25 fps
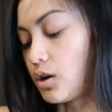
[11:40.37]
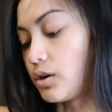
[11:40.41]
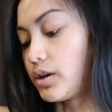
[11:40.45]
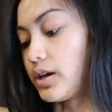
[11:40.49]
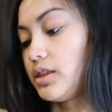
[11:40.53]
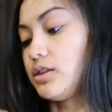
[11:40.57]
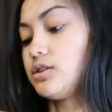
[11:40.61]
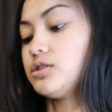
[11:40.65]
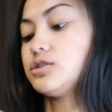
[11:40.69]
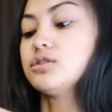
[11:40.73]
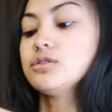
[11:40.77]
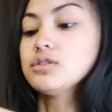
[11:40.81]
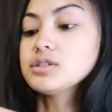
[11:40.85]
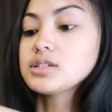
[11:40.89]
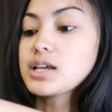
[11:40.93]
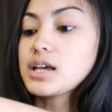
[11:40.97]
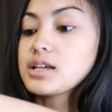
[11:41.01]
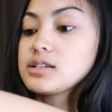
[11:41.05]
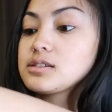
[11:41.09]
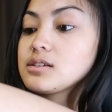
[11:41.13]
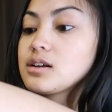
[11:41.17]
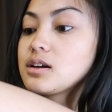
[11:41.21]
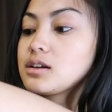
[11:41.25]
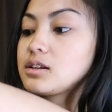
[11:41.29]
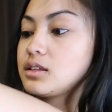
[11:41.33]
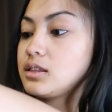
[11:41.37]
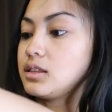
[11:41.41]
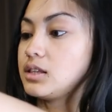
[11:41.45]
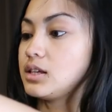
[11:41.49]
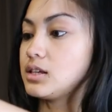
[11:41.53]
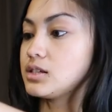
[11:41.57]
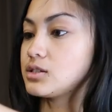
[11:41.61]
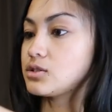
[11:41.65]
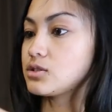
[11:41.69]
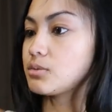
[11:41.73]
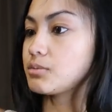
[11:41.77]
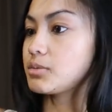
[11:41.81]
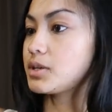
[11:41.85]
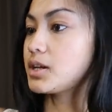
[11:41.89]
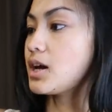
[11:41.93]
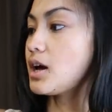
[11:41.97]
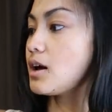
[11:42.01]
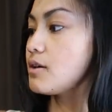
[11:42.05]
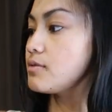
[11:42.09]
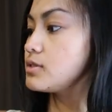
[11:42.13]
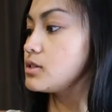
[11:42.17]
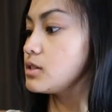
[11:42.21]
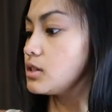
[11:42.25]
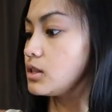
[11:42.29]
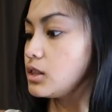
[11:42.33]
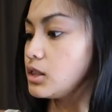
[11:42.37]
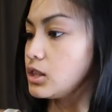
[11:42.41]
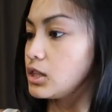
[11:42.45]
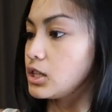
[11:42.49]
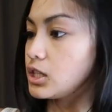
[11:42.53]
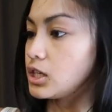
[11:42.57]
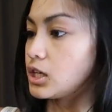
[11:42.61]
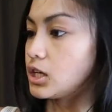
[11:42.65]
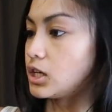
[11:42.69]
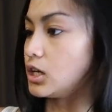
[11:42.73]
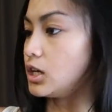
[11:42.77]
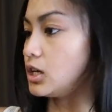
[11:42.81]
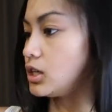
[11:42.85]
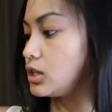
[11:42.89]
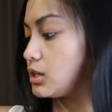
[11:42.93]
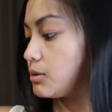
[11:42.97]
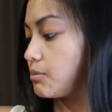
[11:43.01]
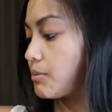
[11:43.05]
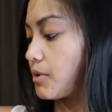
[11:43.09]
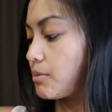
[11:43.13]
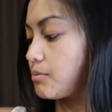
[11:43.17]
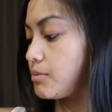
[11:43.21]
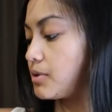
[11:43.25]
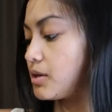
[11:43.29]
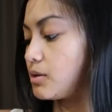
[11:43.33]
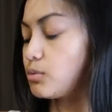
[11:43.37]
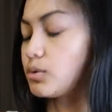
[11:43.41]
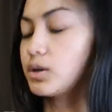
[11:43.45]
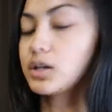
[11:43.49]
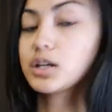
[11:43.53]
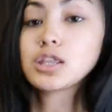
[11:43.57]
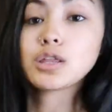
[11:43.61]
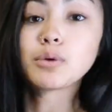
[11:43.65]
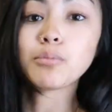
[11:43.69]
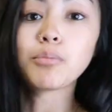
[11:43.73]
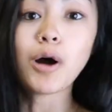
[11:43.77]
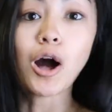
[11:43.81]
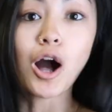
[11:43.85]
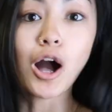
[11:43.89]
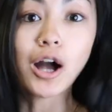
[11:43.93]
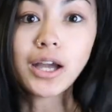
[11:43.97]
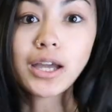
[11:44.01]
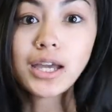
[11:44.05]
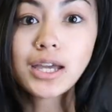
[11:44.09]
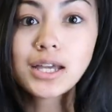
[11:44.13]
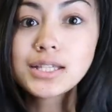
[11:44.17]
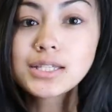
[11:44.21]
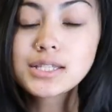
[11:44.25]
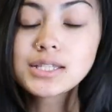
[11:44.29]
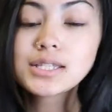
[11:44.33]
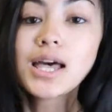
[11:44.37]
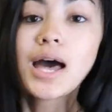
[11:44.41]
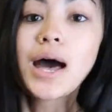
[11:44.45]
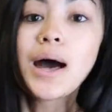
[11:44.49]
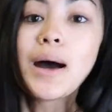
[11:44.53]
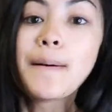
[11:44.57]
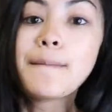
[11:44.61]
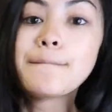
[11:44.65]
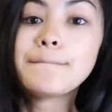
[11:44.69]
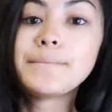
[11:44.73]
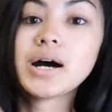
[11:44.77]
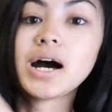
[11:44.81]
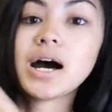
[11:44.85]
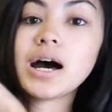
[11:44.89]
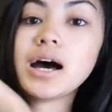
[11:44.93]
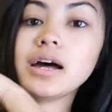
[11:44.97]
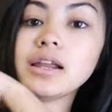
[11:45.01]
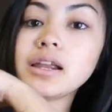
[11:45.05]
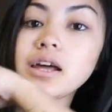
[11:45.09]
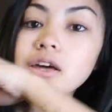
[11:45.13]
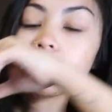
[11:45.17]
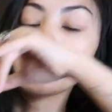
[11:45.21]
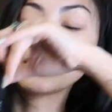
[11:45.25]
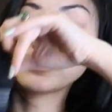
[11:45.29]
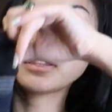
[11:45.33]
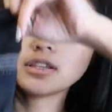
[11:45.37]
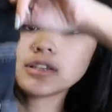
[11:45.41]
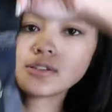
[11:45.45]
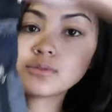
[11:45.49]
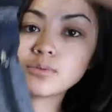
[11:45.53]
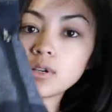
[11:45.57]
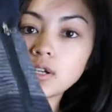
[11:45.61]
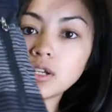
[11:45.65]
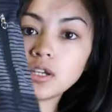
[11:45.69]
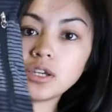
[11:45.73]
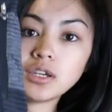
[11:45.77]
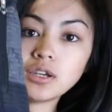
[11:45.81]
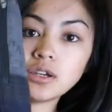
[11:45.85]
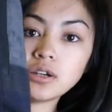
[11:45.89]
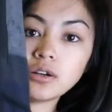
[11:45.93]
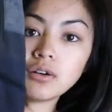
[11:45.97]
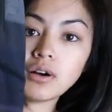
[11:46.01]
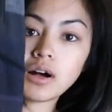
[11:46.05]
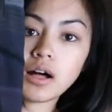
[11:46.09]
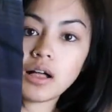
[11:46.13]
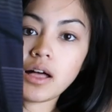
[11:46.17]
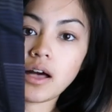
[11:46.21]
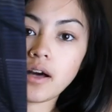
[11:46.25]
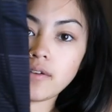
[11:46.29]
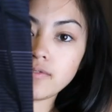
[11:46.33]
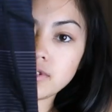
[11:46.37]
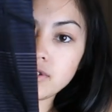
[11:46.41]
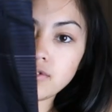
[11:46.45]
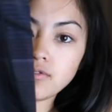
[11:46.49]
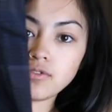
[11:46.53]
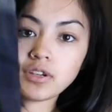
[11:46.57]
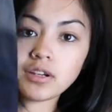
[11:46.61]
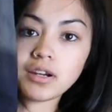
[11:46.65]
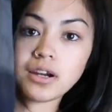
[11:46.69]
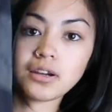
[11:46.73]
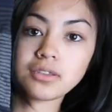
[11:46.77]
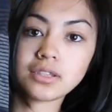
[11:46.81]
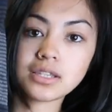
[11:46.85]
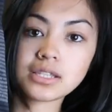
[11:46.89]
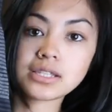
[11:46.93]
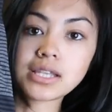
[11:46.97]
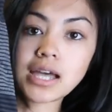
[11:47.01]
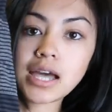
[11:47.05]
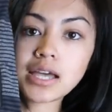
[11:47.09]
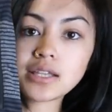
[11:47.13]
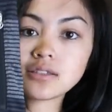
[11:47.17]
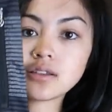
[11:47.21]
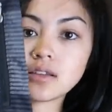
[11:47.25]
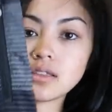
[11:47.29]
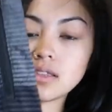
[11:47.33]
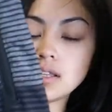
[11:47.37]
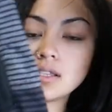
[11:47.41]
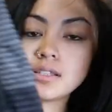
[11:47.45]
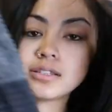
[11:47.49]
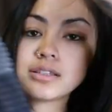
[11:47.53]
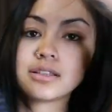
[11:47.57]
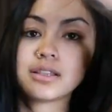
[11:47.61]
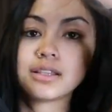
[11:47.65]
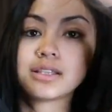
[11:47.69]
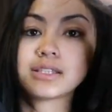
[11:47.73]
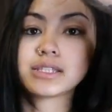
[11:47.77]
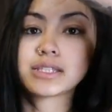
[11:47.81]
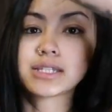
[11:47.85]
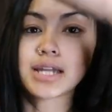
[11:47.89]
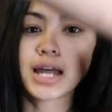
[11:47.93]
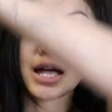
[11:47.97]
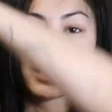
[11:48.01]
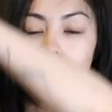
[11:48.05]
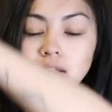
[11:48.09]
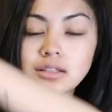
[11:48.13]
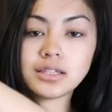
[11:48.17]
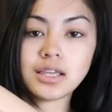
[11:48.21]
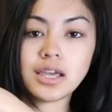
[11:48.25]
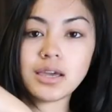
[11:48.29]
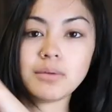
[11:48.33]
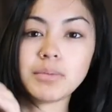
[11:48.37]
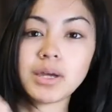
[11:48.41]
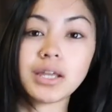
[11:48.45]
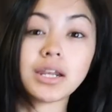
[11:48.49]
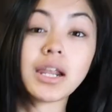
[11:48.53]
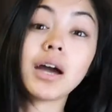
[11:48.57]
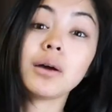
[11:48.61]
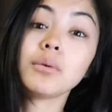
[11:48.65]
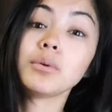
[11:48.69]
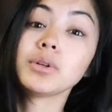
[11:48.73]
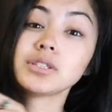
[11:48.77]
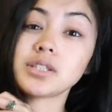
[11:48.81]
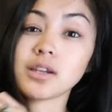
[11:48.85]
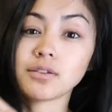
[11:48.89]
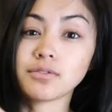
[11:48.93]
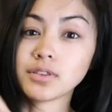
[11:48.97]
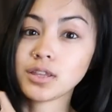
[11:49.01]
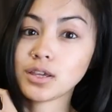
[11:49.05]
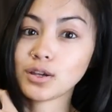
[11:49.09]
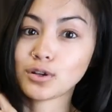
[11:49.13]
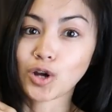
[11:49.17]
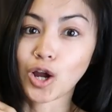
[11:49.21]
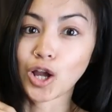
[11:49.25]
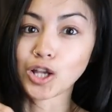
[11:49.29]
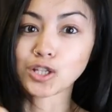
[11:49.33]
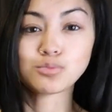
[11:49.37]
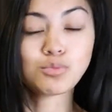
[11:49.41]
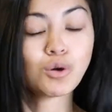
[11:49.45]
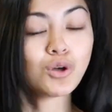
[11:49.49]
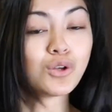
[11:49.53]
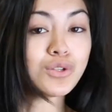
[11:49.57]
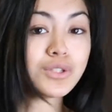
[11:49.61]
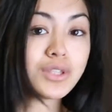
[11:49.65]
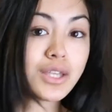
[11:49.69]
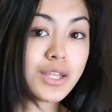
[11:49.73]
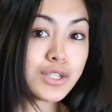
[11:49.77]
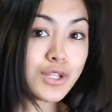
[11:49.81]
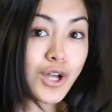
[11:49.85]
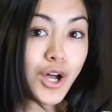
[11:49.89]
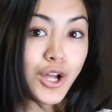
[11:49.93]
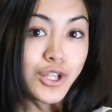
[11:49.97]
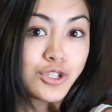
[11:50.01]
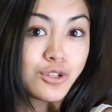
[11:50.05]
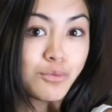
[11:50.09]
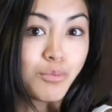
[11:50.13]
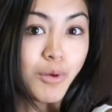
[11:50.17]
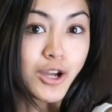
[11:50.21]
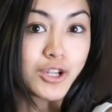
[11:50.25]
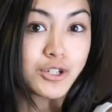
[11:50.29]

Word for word: Okay, there's no size dot on these, so I'm going to have to look. It might be in one of the pockets, but I thought these were cute. I'll have to figure out the size on these and the style name, and I will definitely cross-post these onto